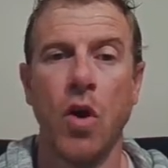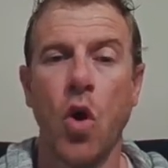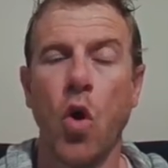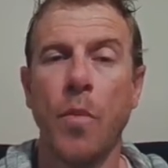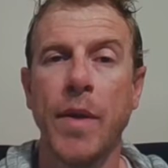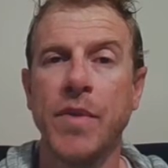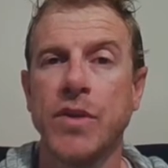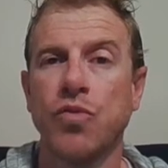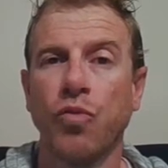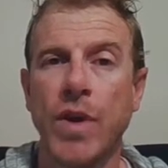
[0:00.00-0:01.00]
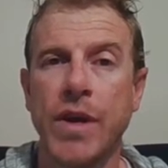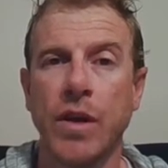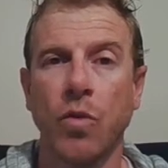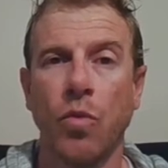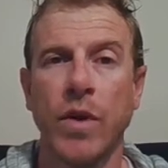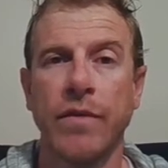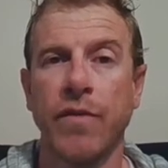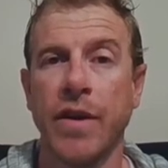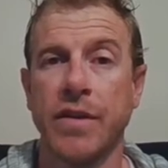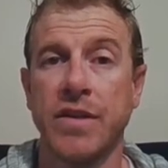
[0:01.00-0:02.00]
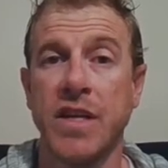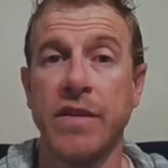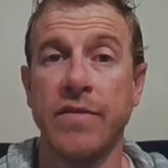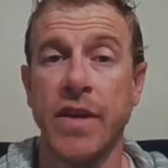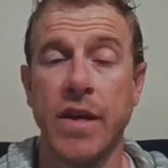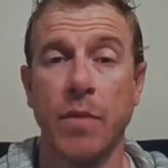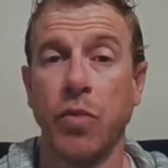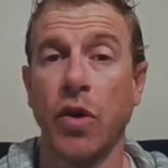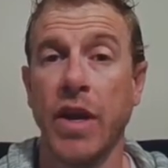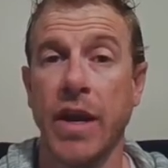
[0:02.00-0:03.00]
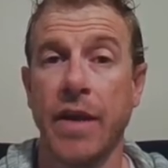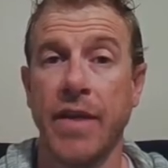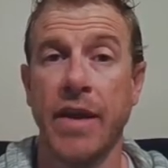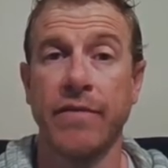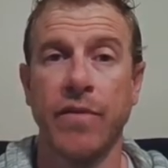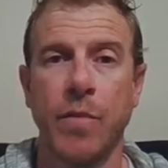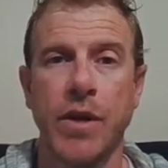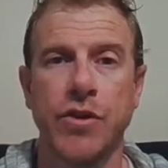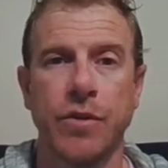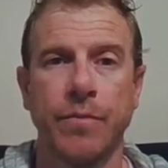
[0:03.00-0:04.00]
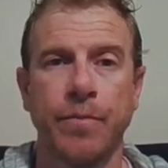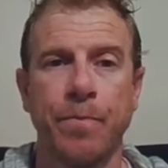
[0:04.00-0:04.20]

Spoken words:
or maybe it's reading in front of the TV and blocking out that information.